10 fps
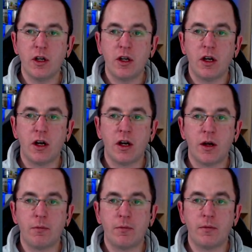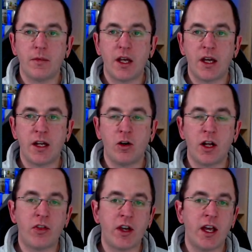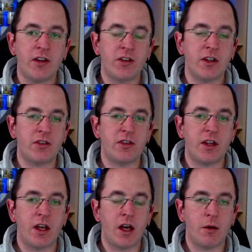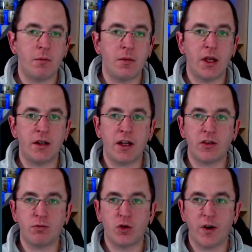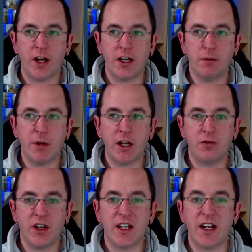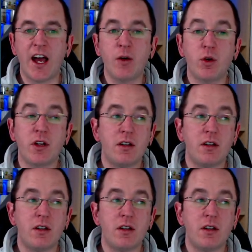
In all other cases, it doesn't provide any benefit, and I would